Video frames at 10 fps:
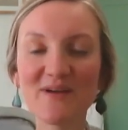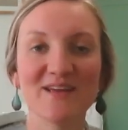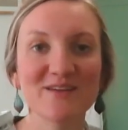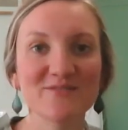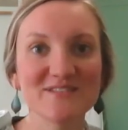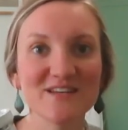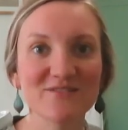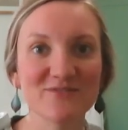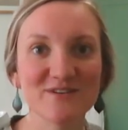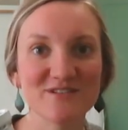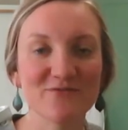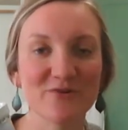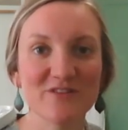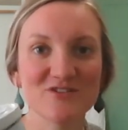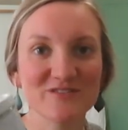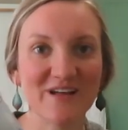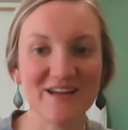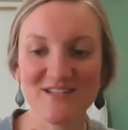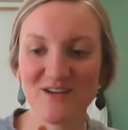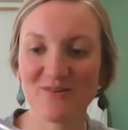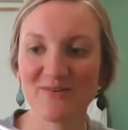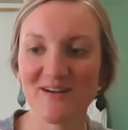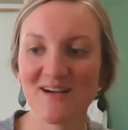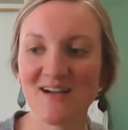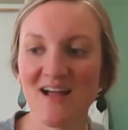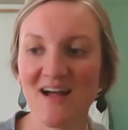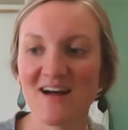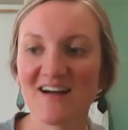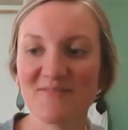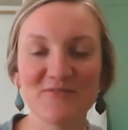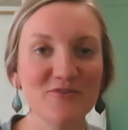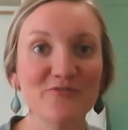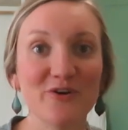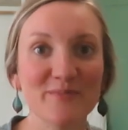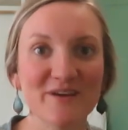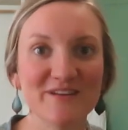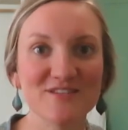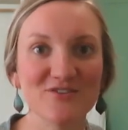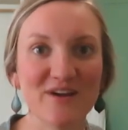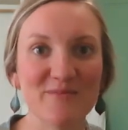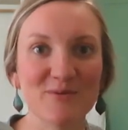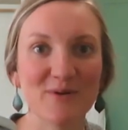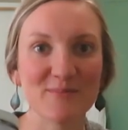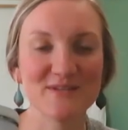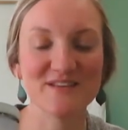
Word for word: but I used it for some 4th of July decor. Um, if you follow me on Instagram, you probably